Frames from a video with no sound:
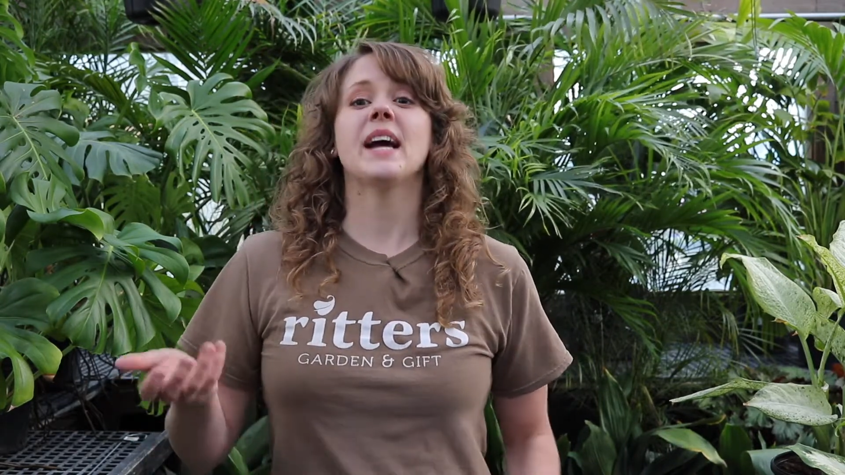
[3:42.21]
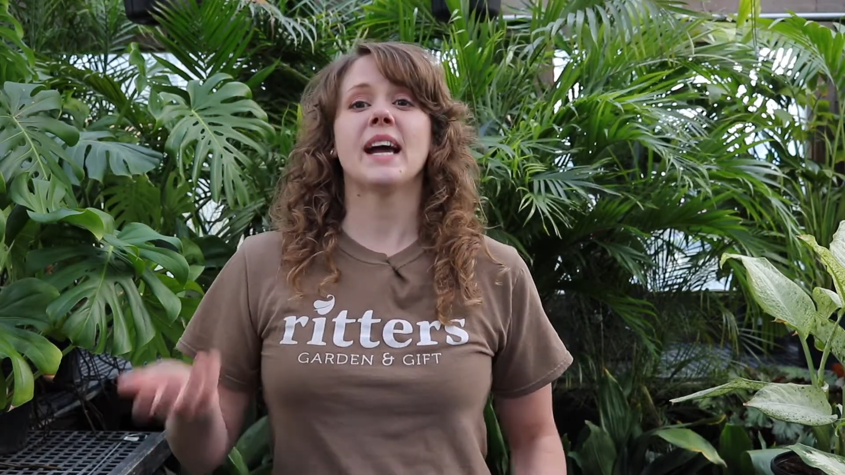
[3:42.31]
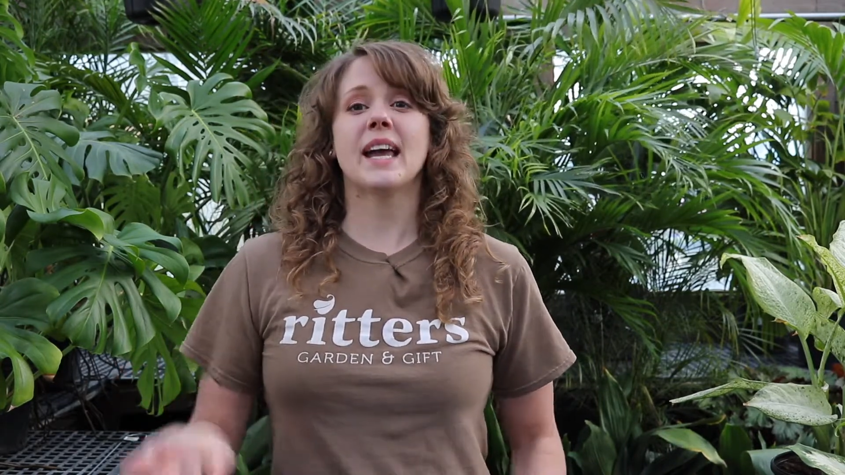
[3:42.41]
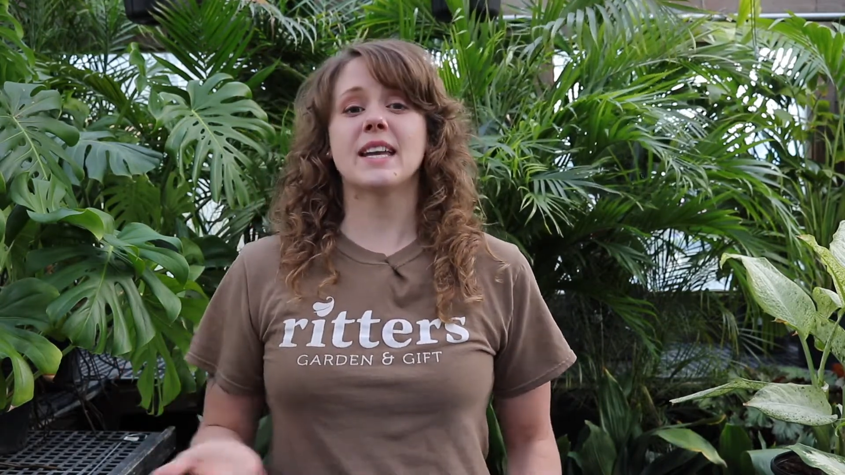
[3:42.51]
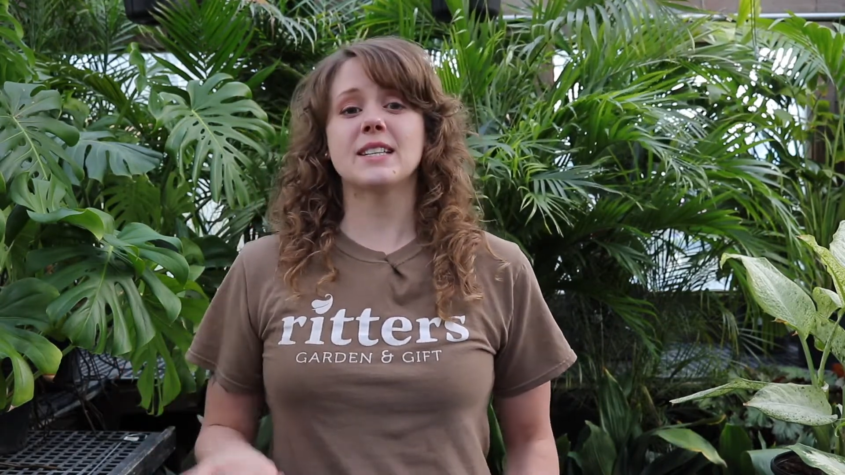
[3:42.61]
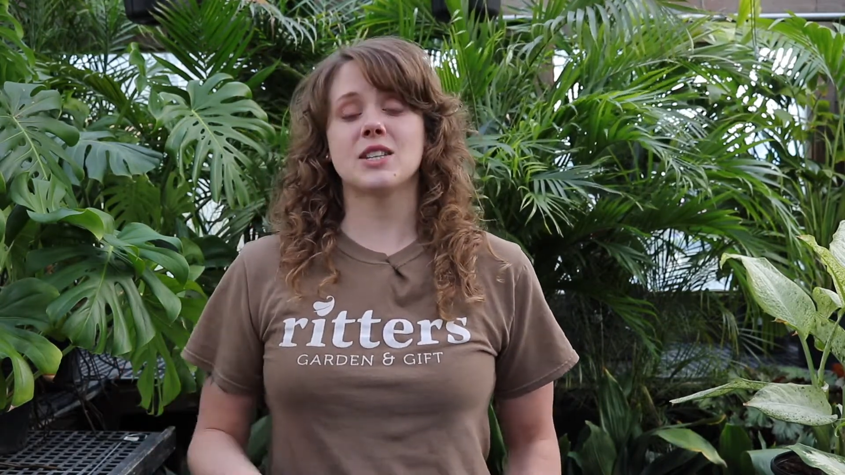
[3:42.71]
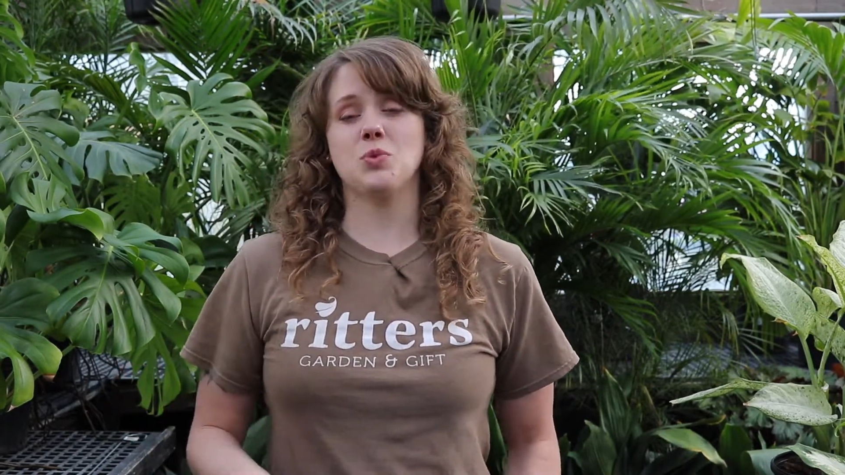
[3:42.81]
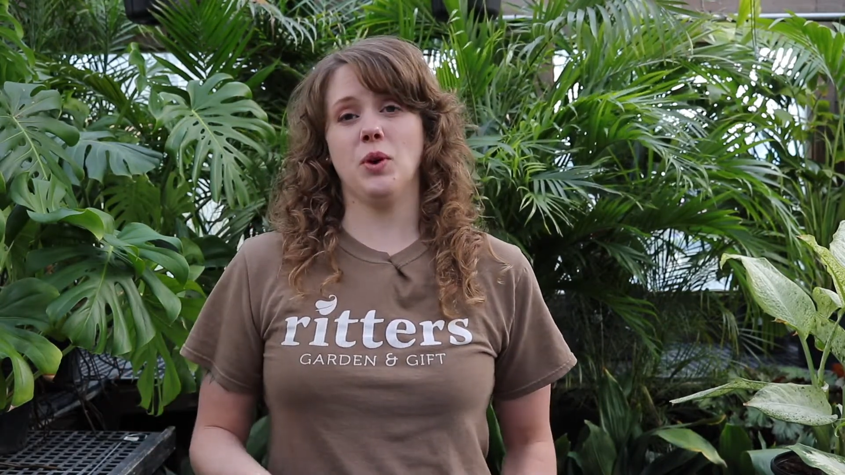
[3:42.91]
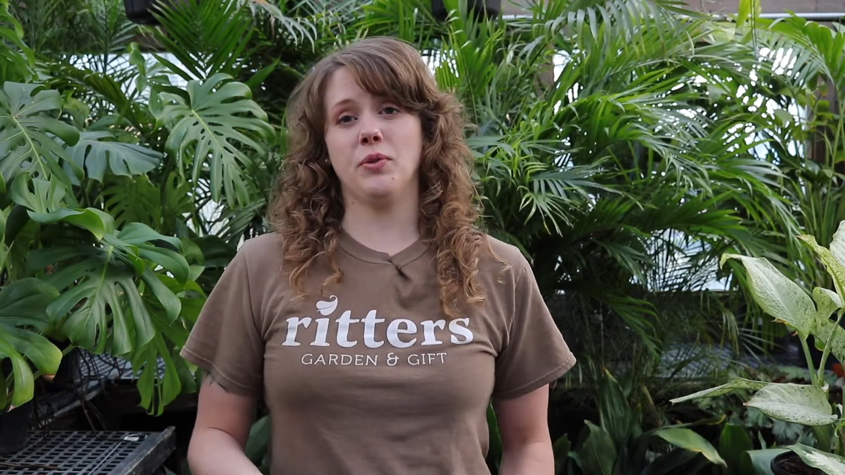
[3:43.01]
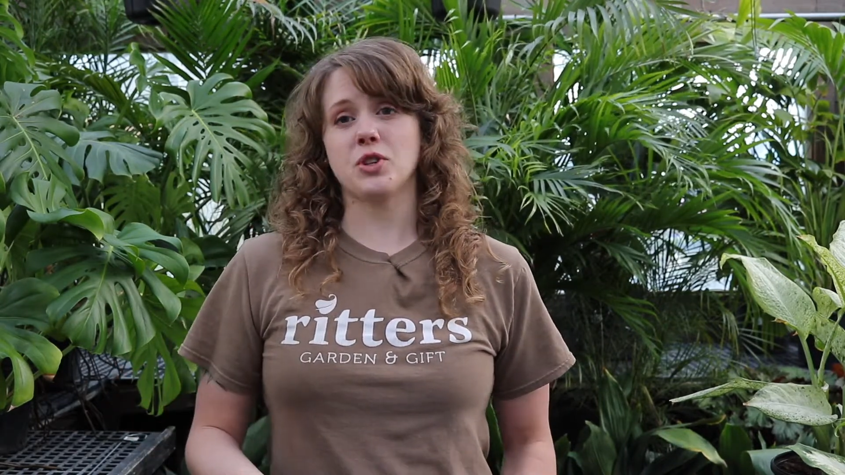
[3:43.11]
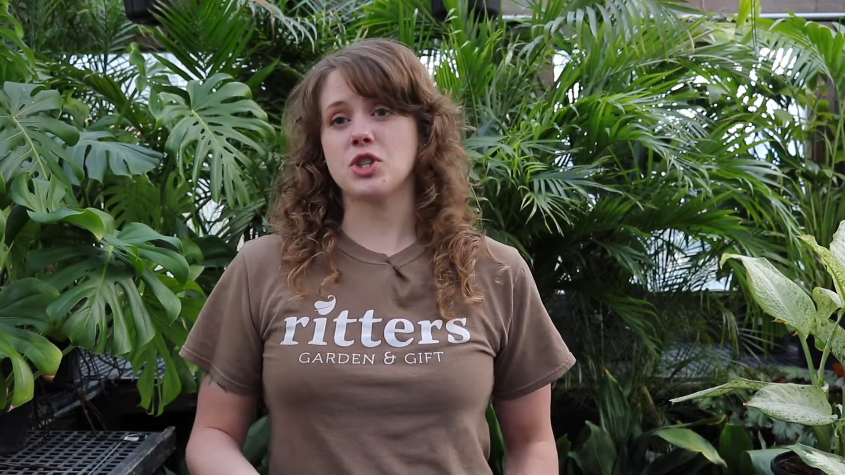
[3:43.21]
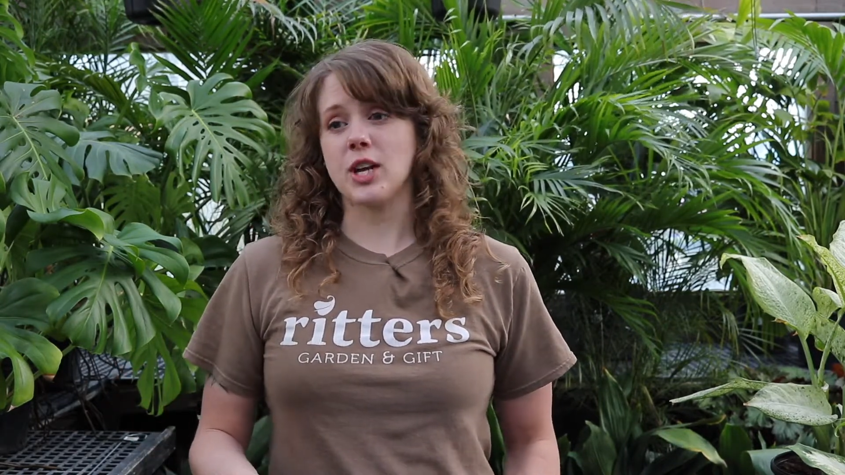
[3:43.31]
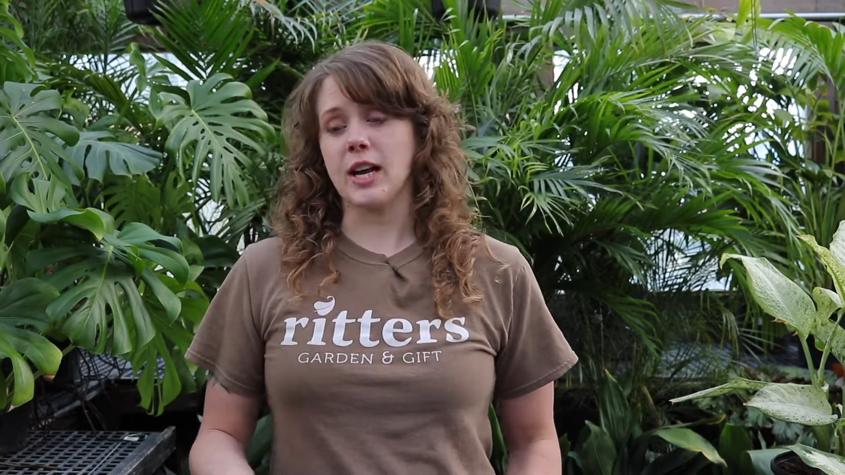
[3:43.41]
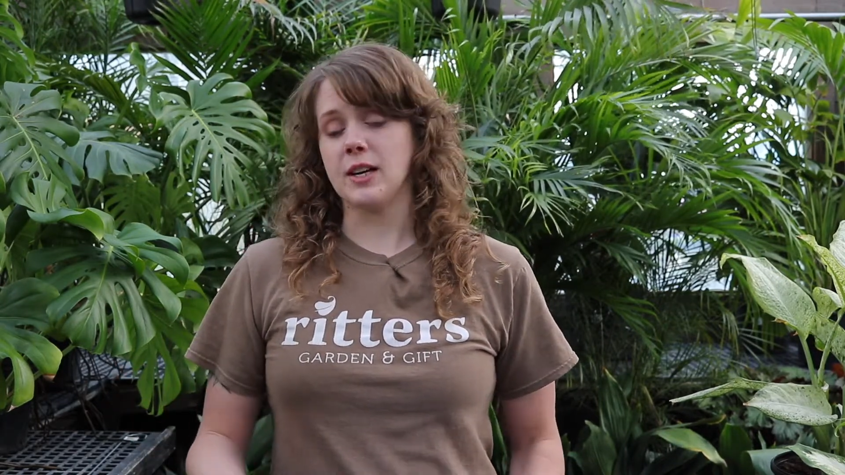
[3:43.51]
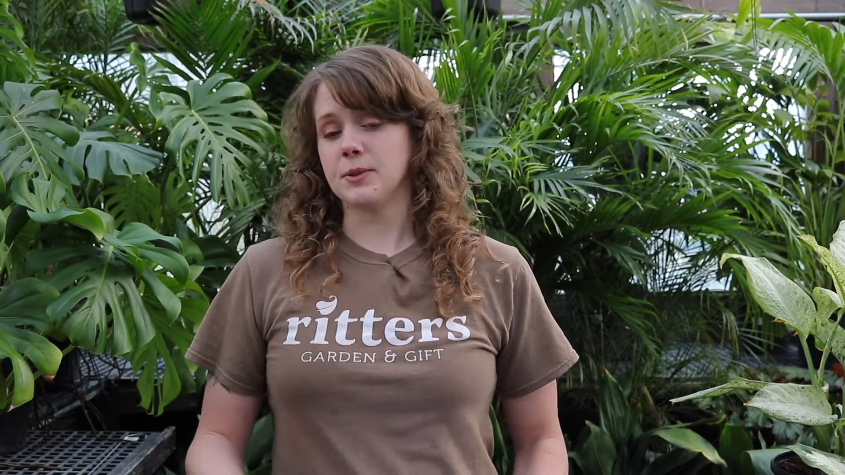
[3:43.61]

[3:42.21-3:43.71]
and it does well in the shade.